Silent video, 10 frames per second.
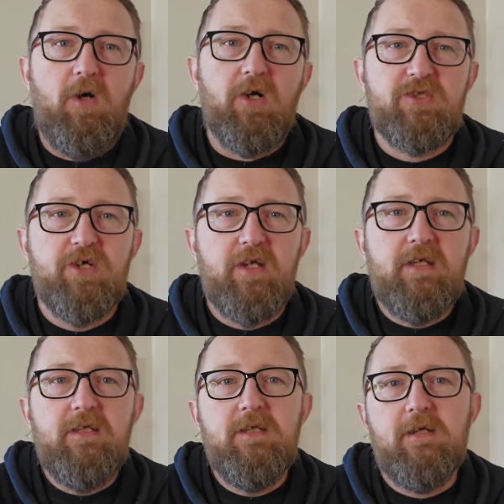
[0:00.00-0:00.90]

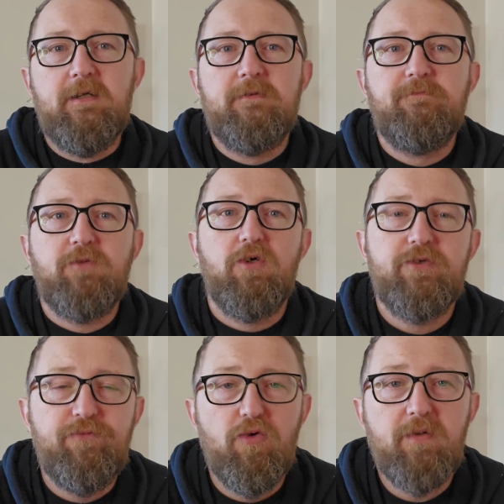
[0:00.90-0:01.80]
anxiety,
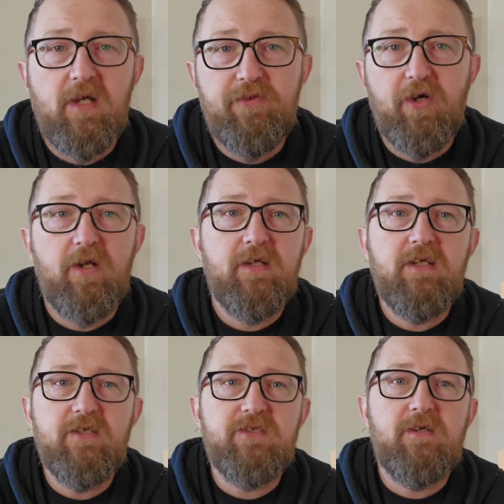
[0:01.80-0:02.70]
claustrophobia, and Darren
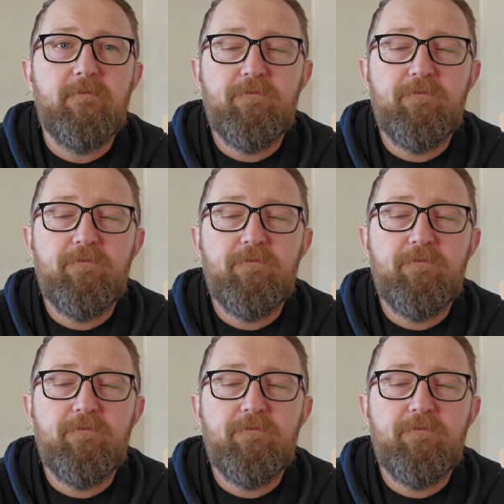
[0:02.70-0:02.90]
gets